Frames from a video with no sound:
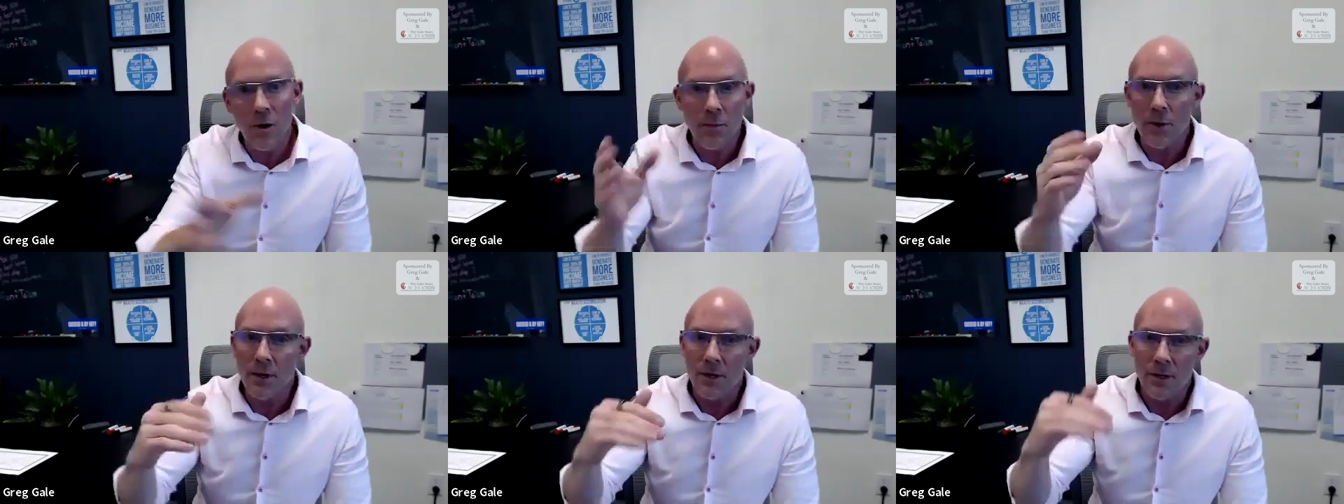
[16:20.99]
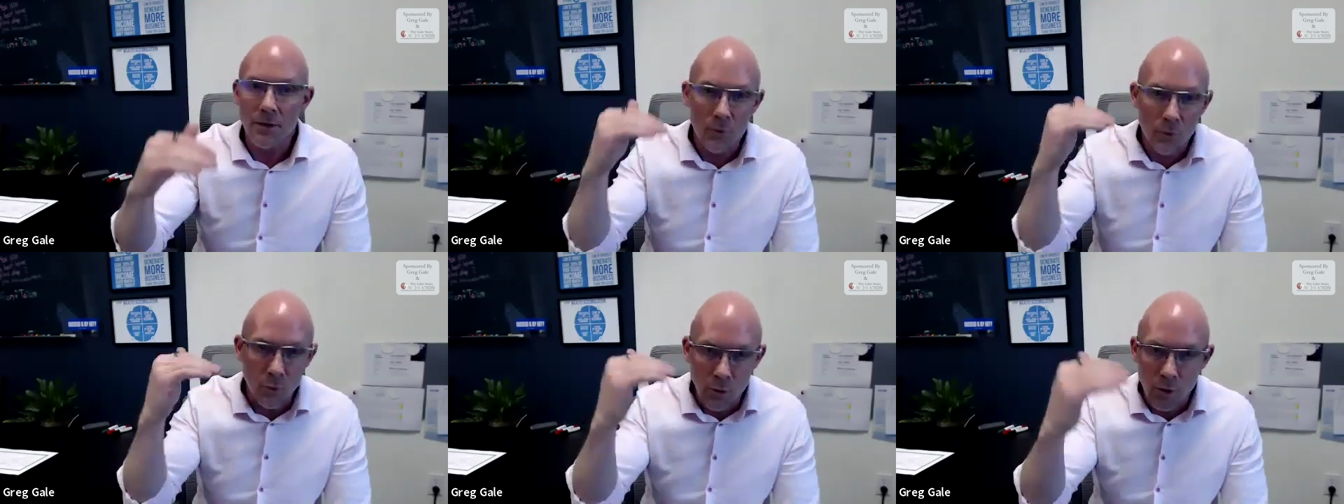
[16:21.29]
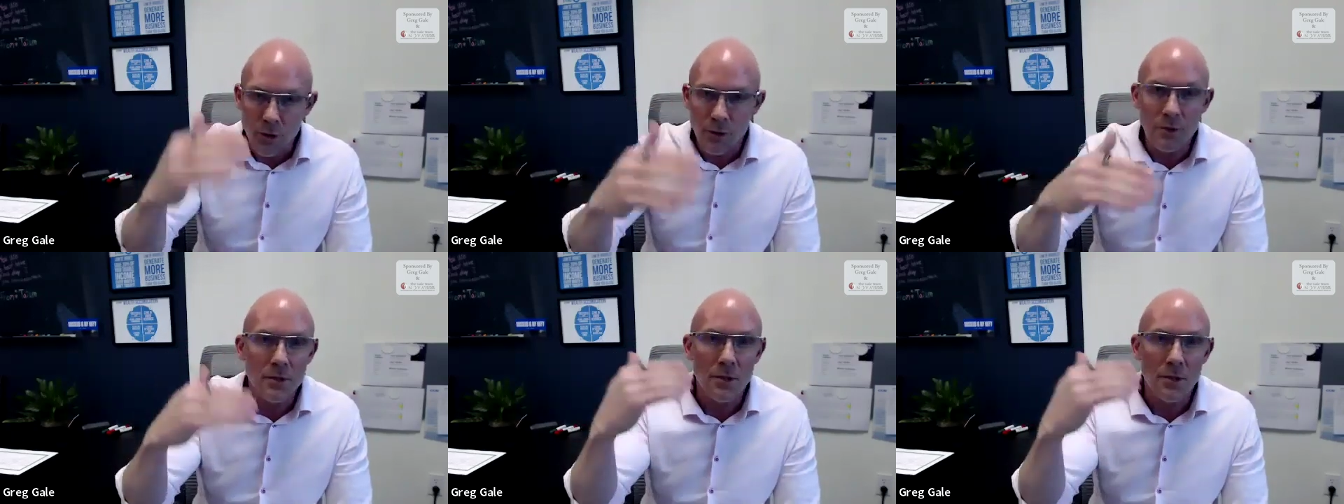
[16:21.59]
but
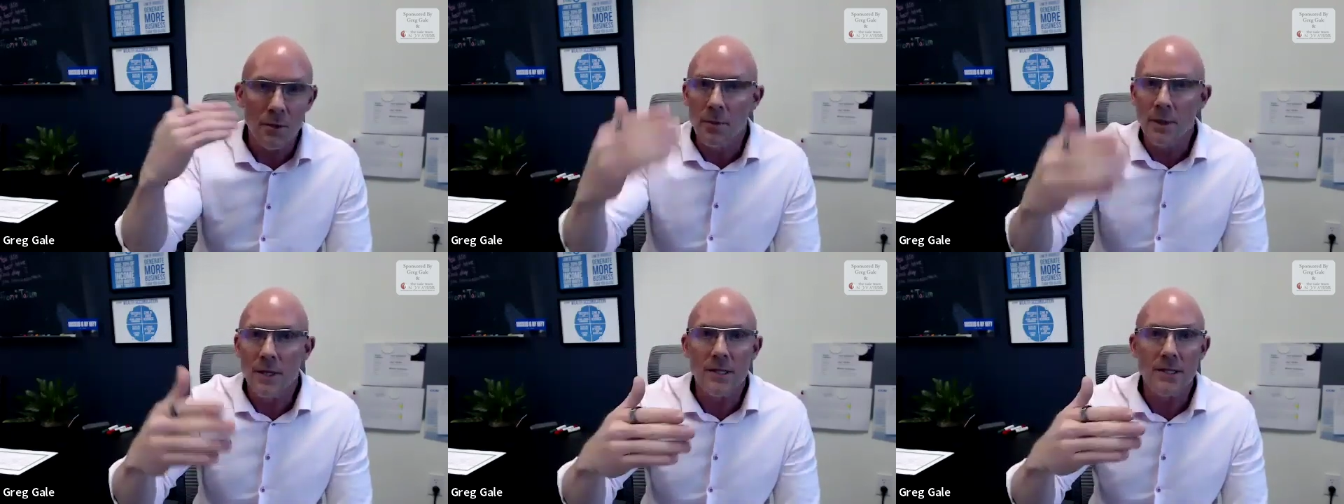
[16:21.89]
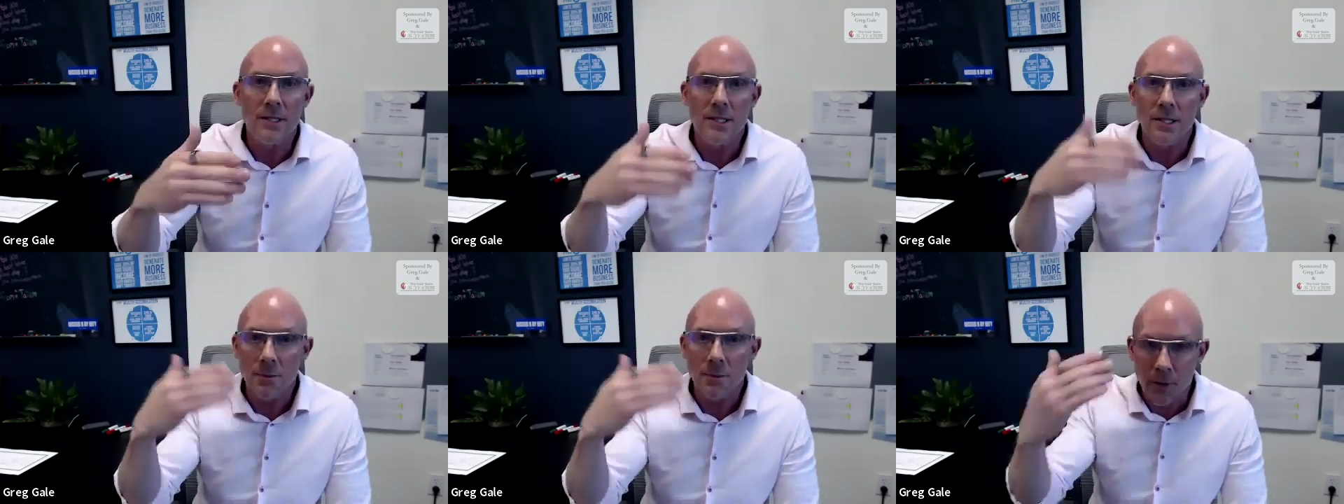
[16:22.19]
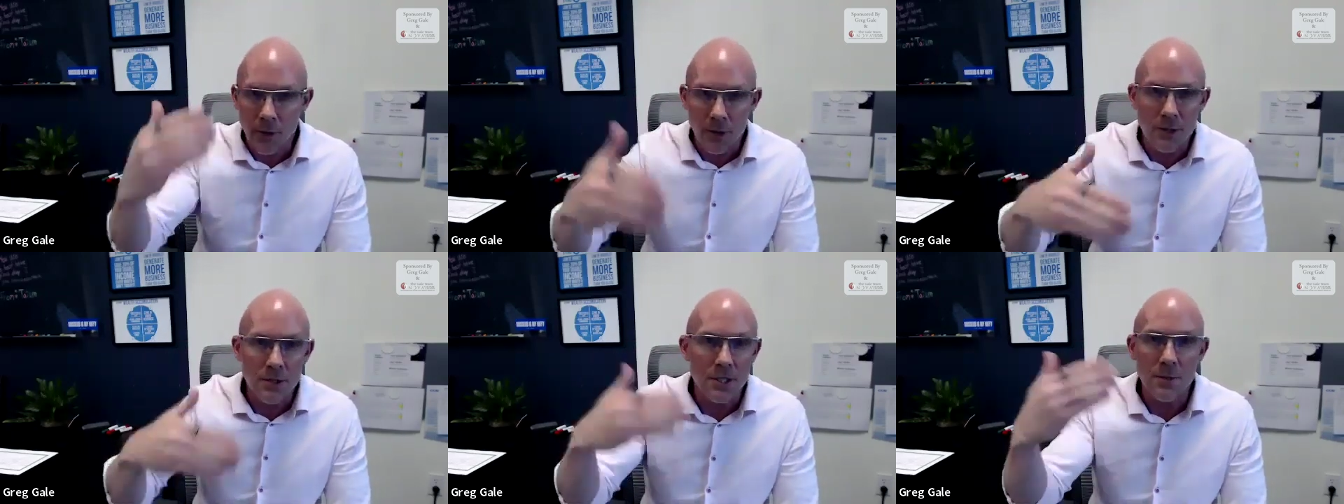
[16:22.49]
realtor business,
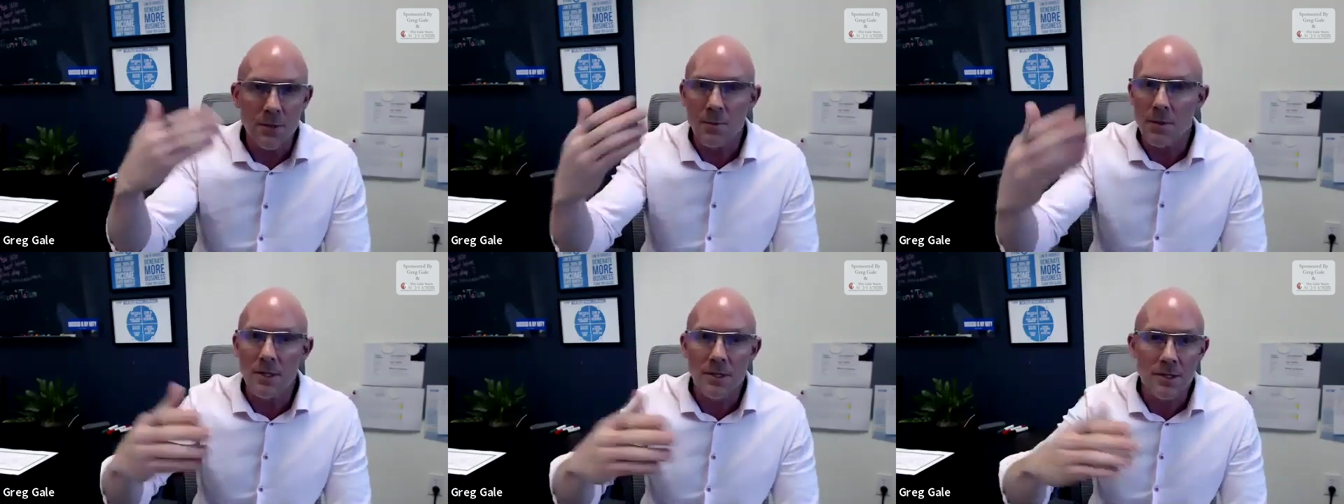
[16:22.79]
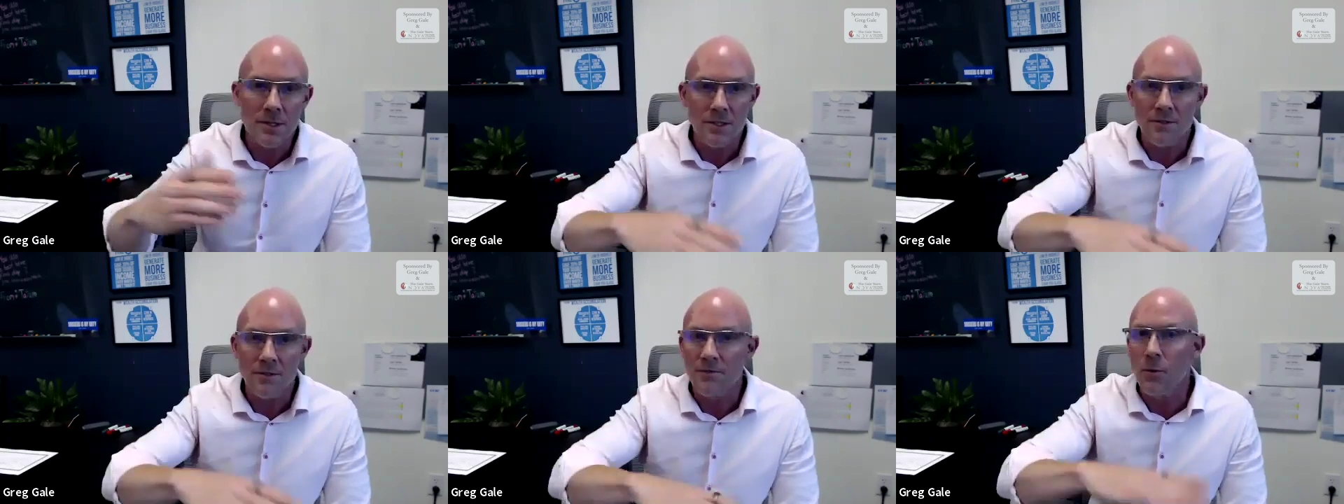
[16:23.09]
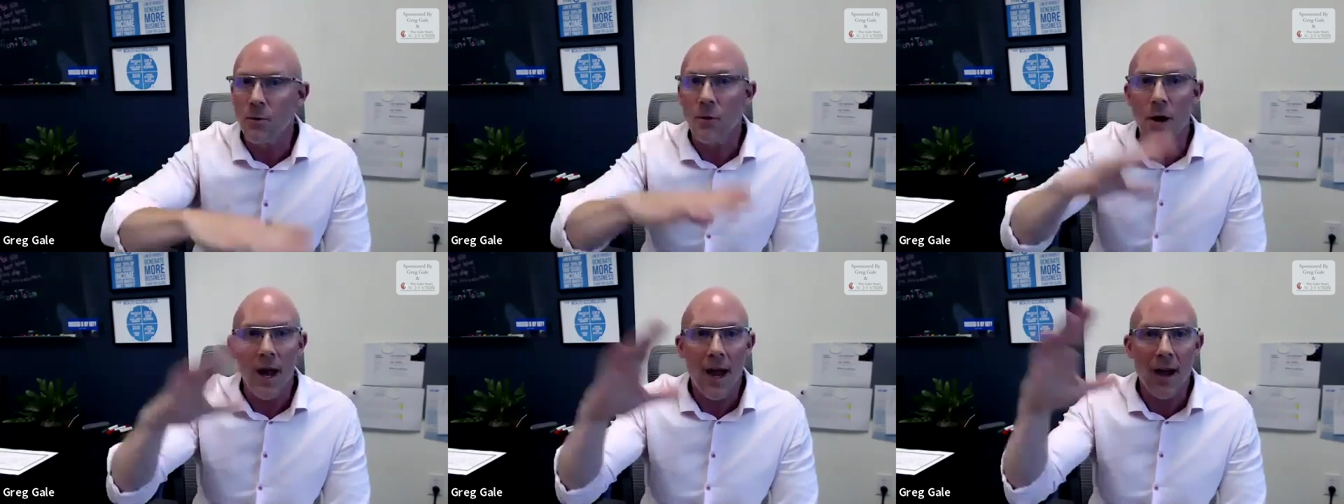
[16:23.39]
purchase business
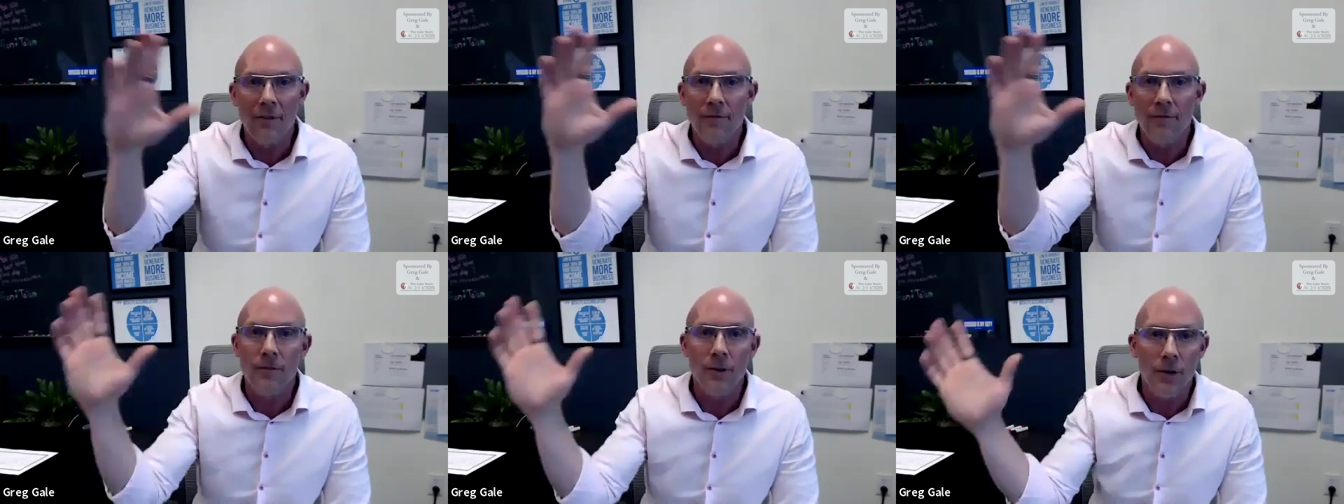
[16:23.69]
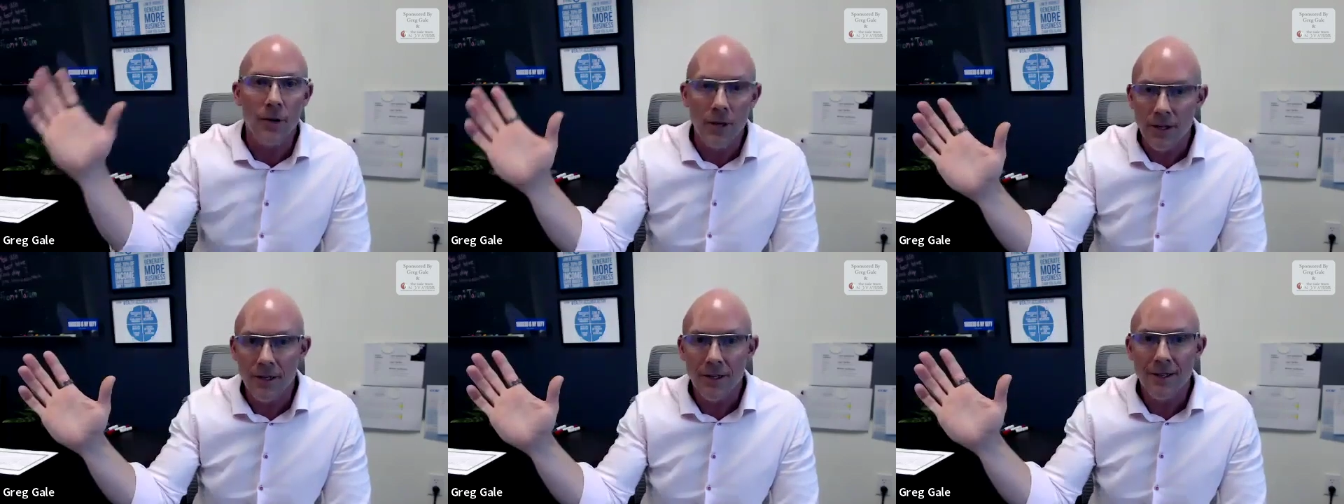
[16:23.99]
forever.